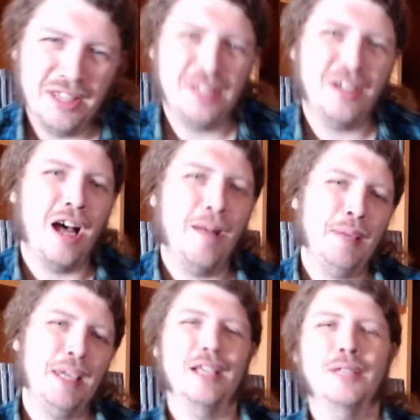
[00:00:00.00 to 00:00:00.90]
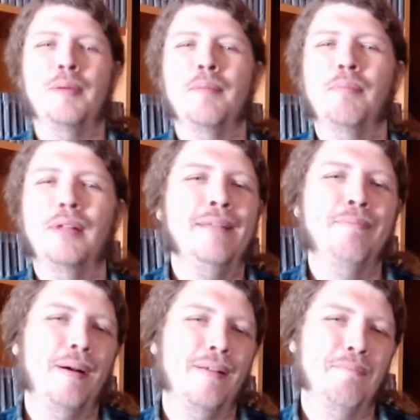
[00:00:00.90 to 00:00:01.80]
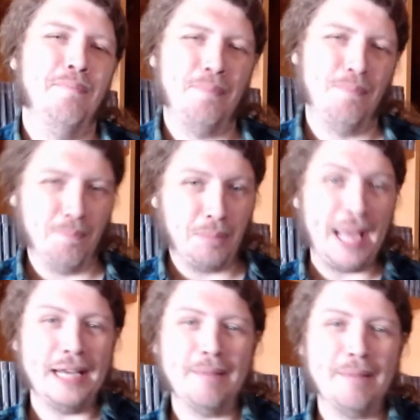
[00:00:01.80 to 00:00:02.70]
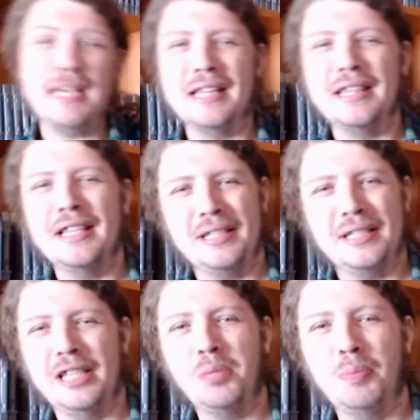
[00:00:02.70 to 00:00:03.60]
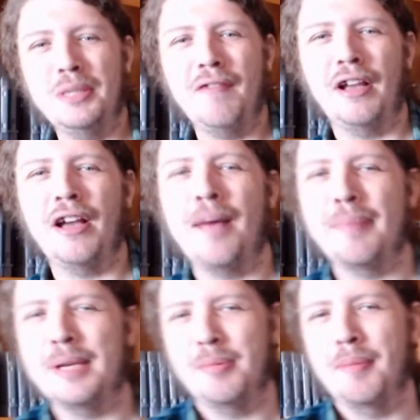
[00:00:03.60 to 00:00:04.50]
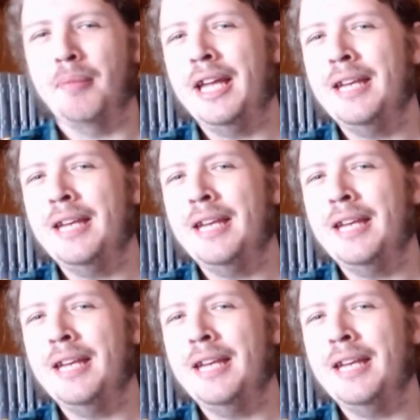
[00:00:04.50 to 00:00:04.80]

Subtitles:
This copy has been played and beat. This specific copy has been